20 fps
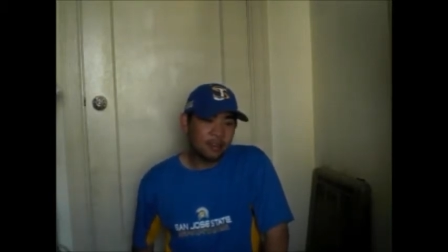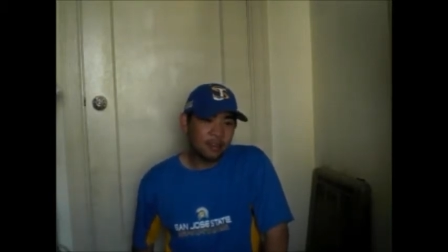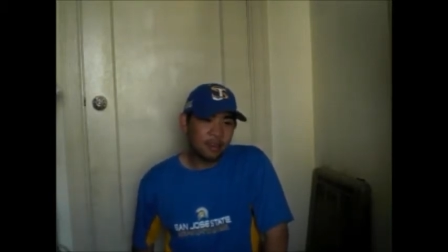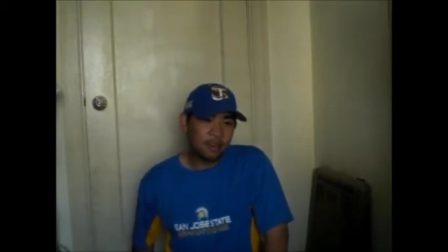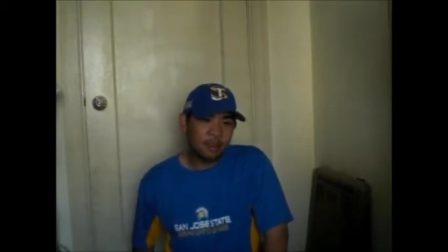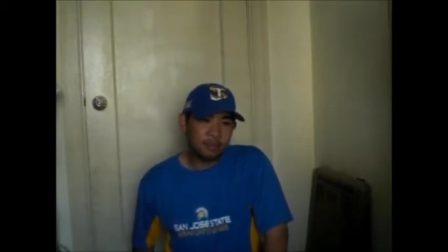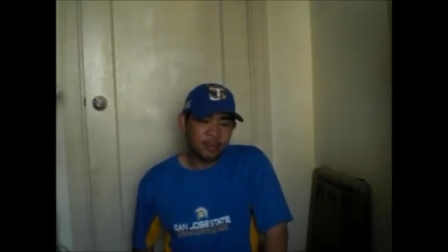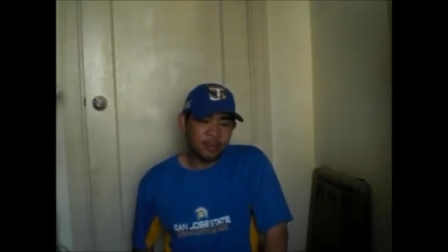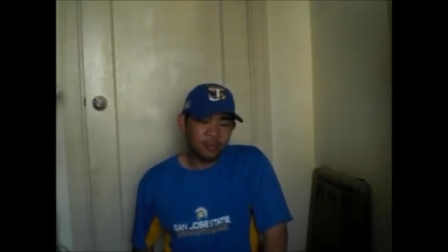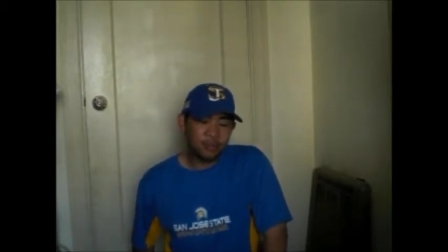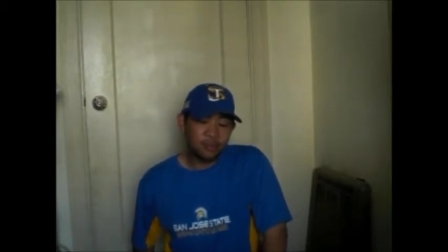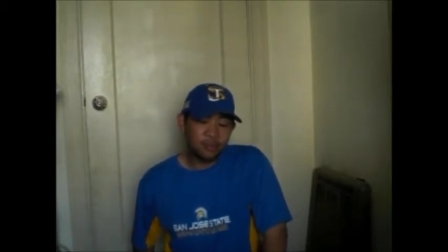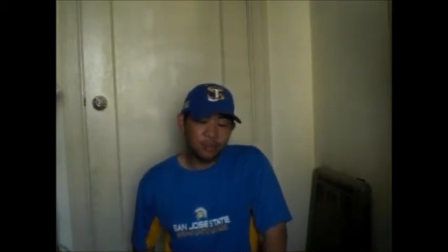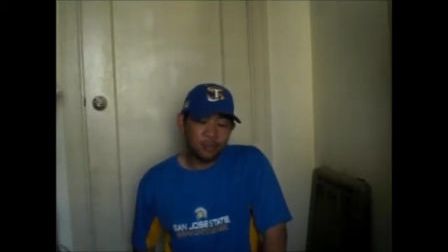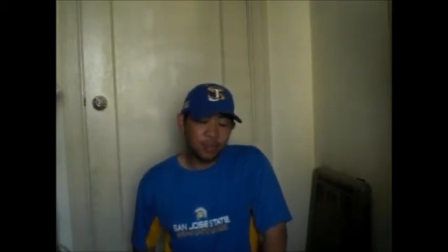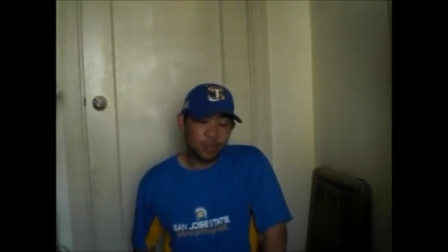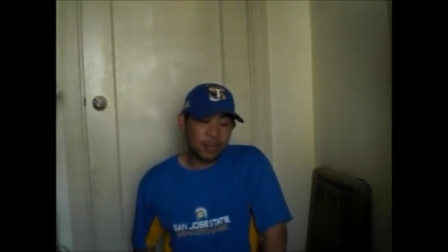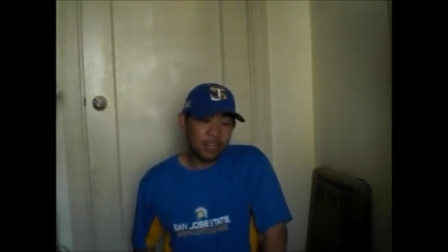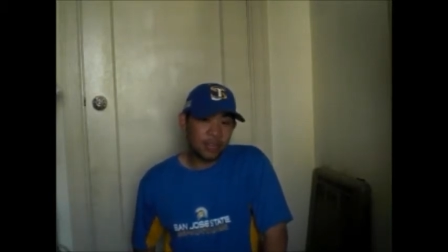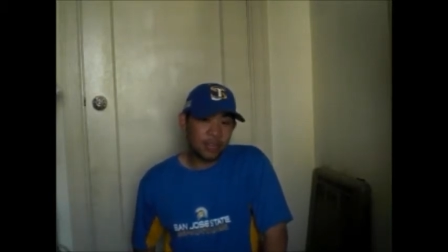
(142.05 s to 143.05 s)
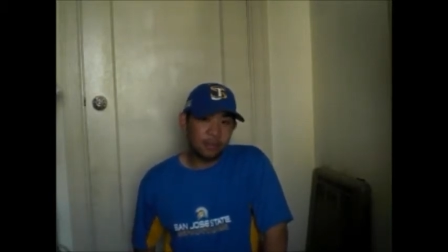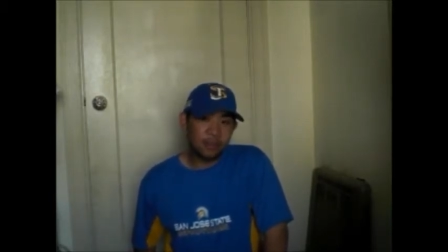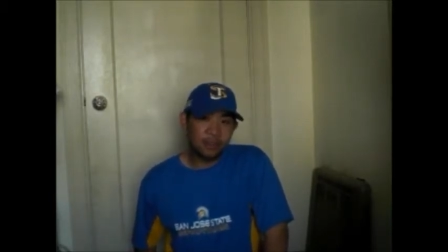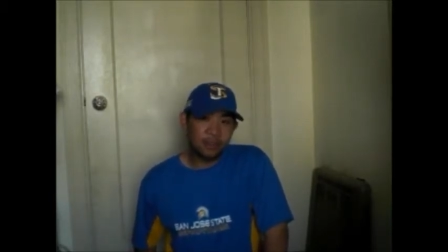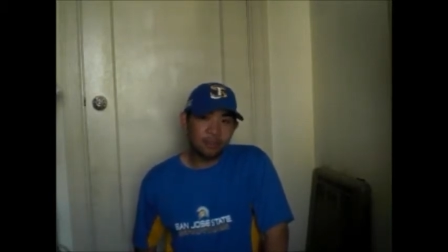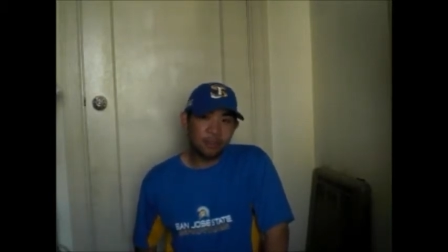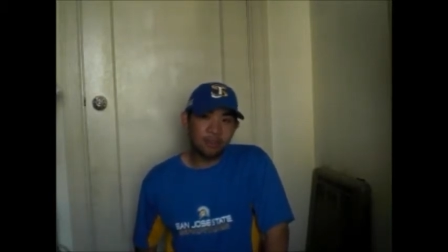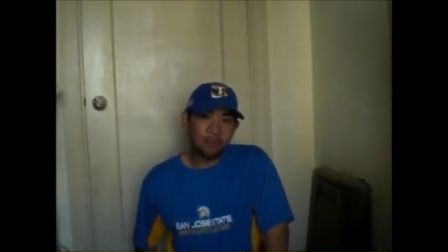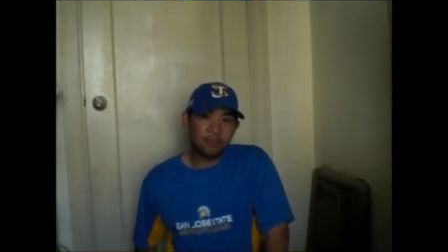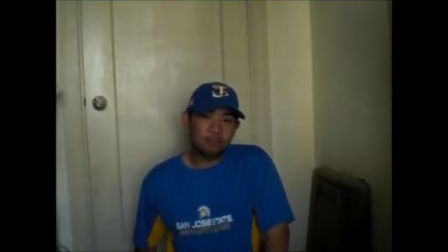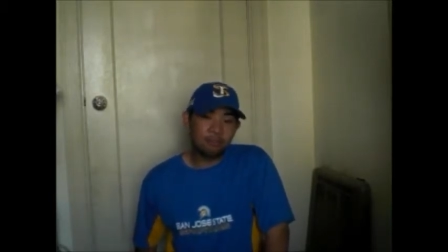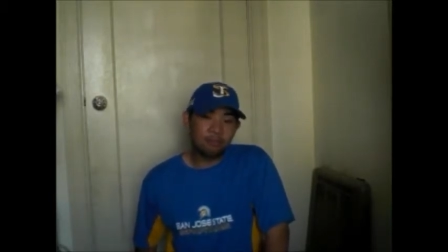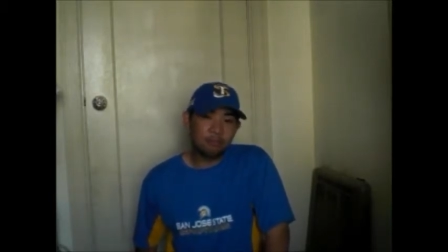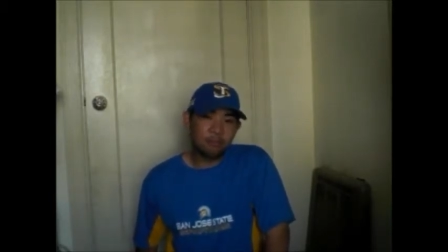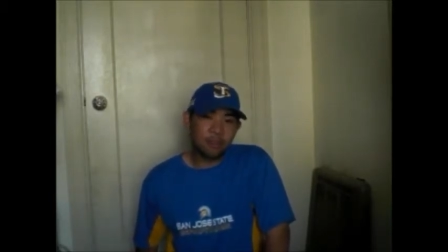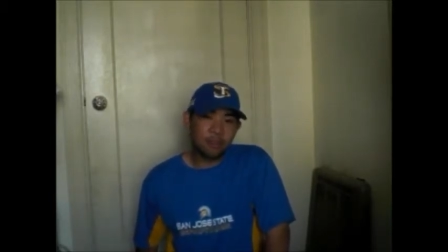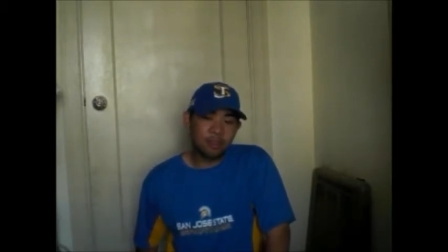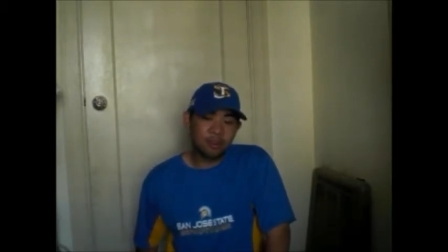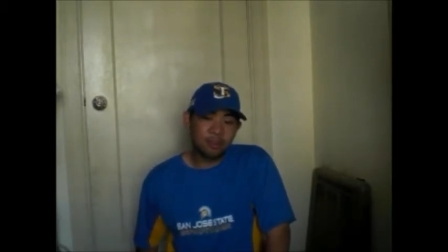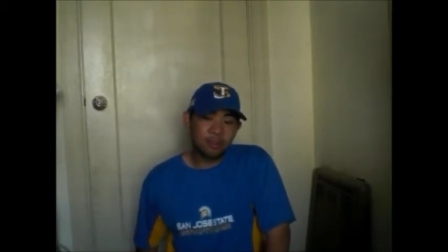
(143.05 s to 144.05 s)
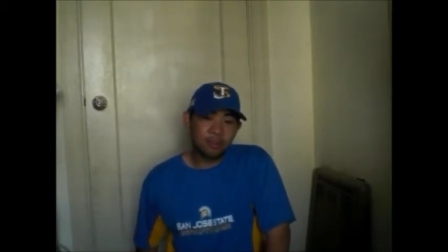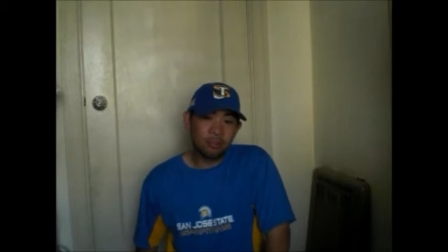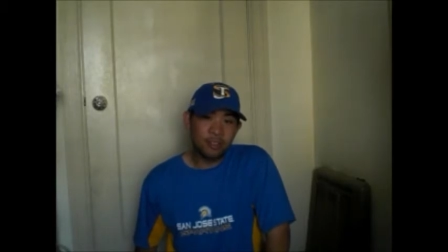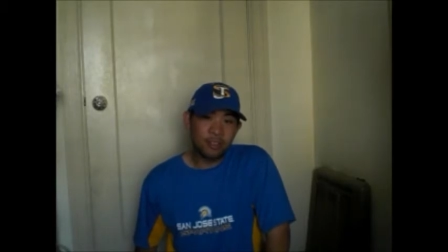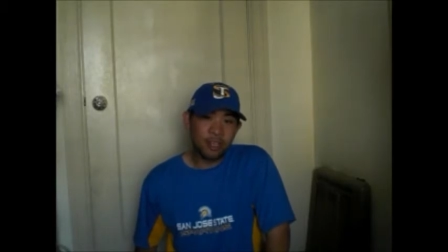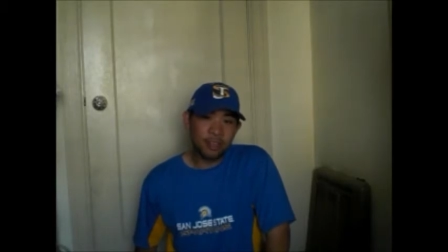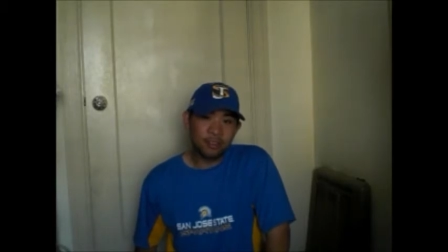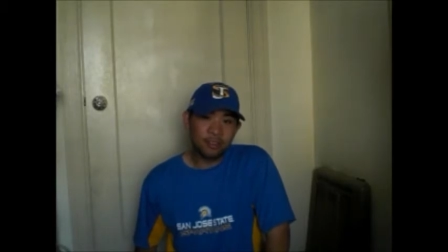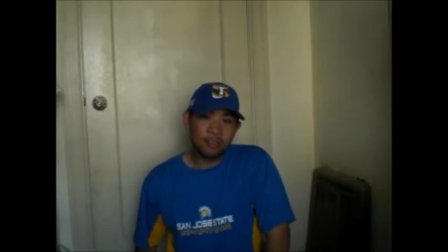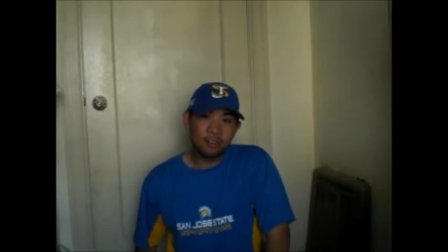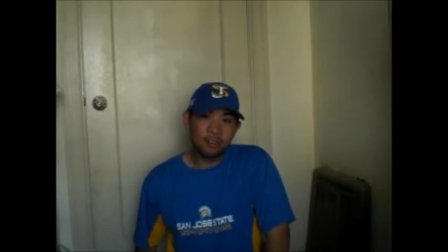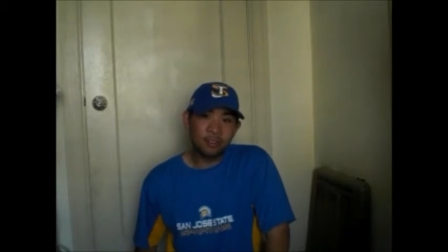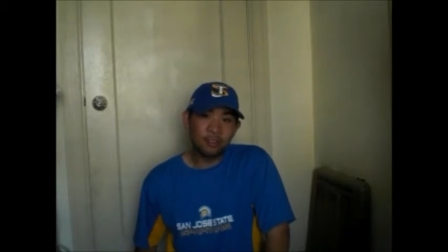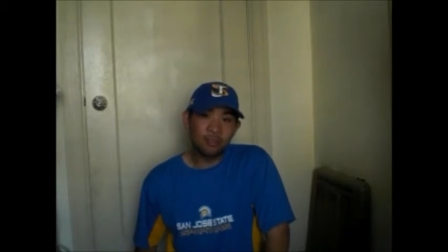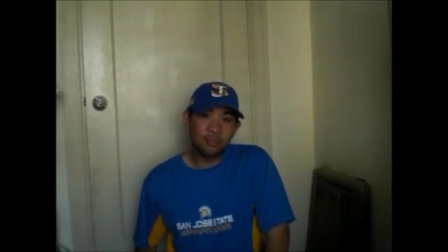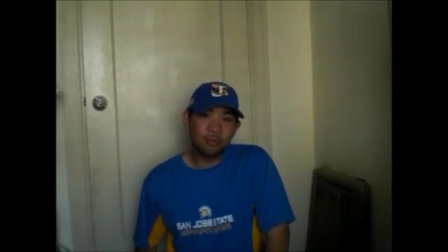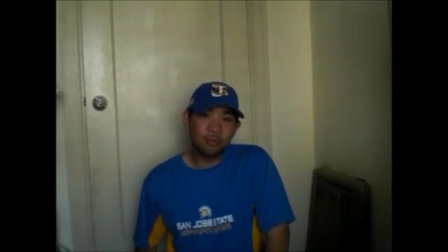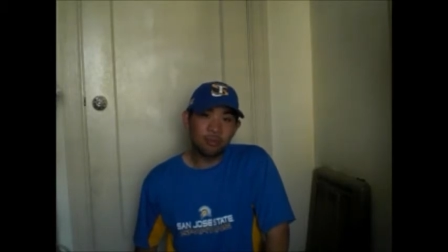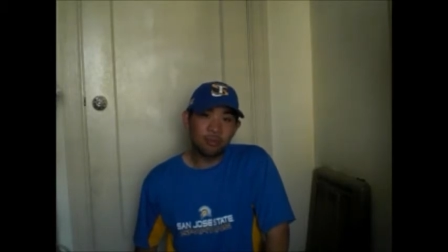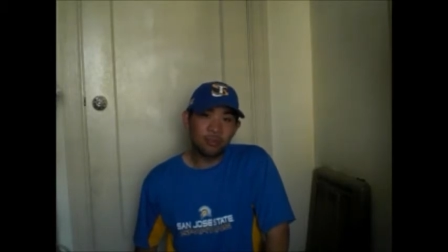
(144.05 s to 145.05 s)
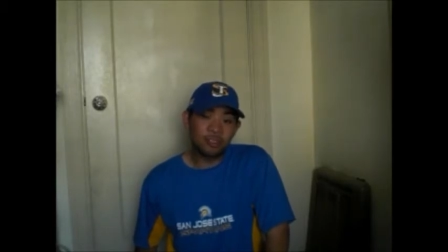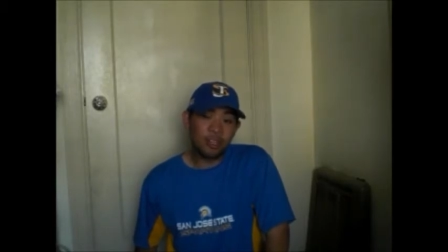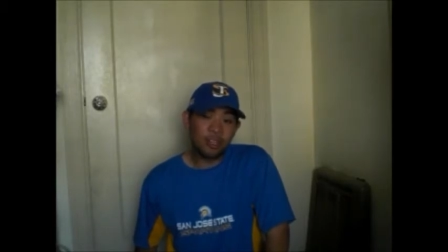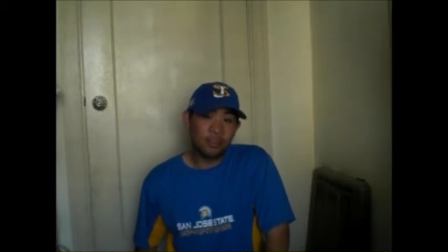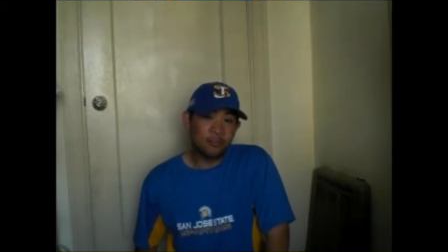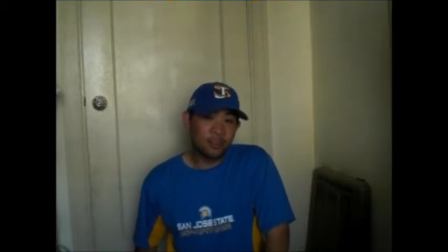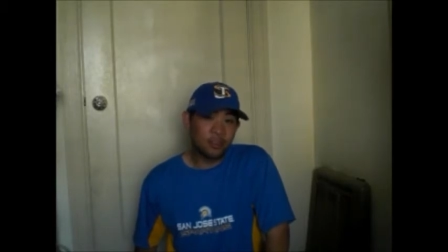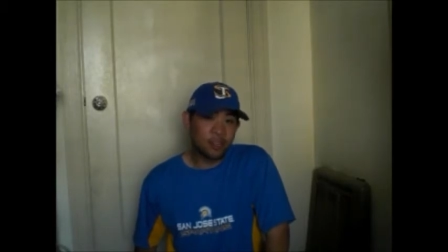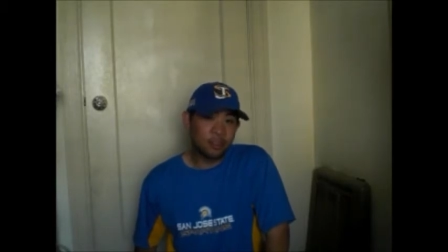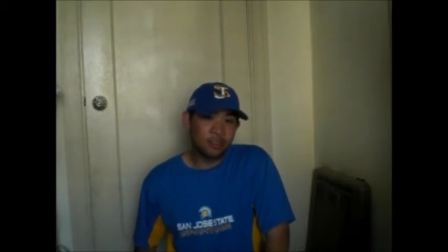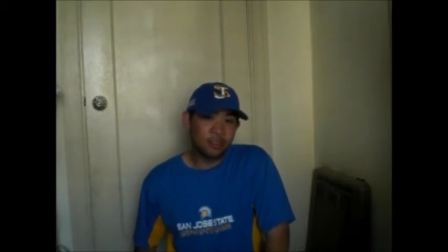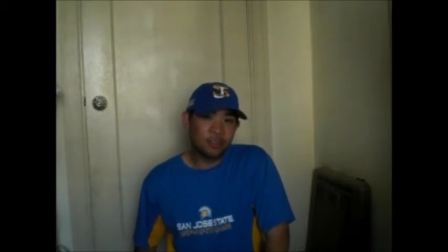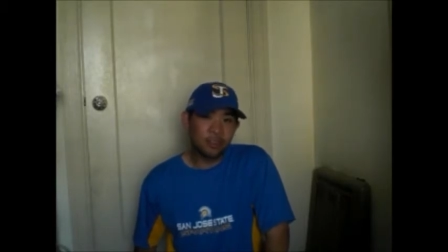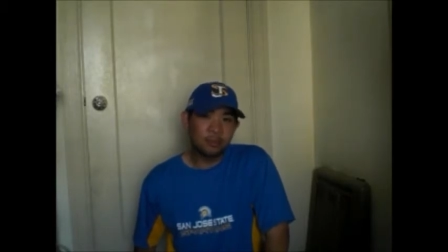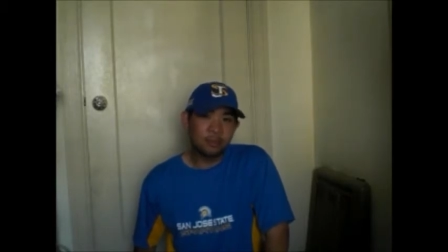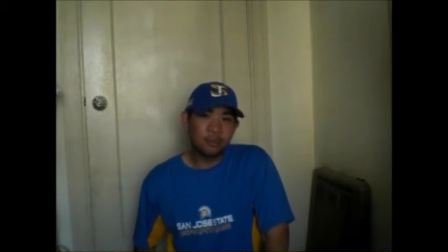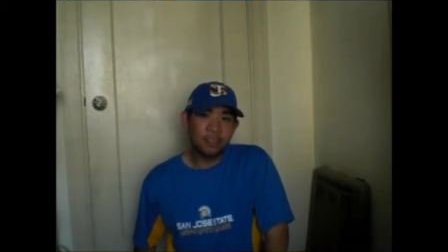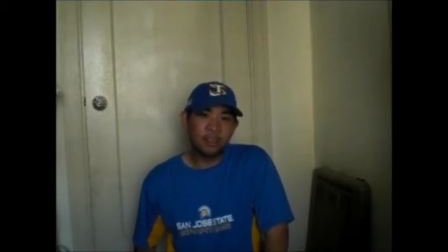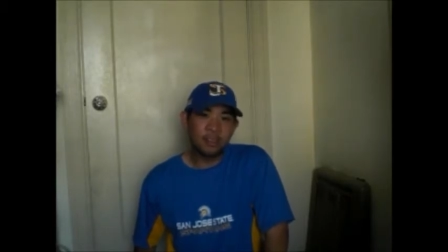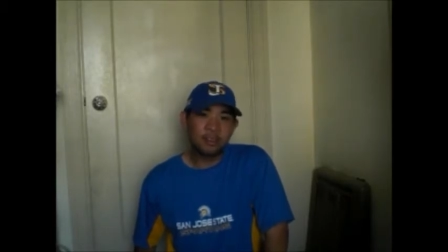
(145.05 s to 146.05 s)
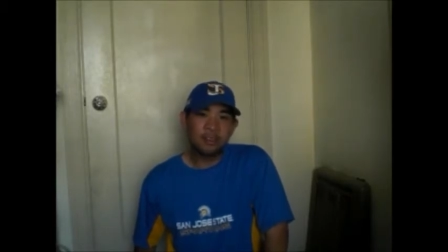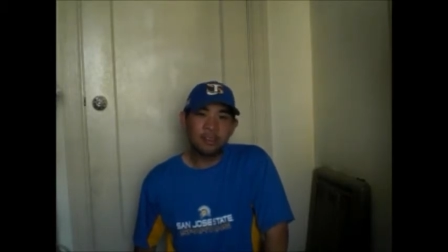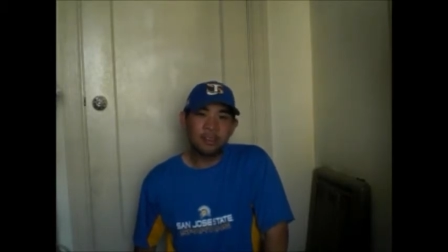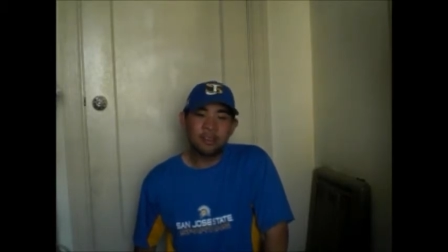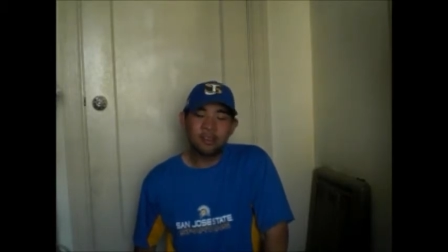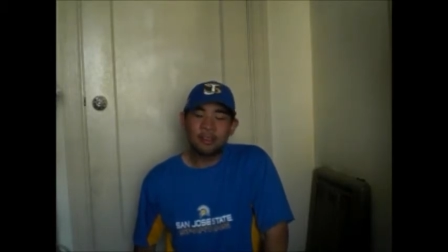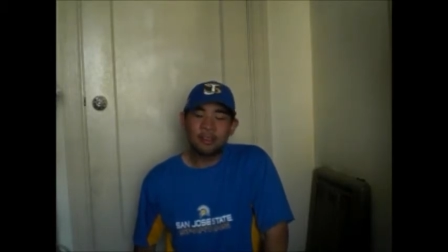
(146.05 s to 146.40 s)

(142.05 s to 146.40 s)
Uh, I'm not sure what's going to happen to the the new Texas schools that have just come in,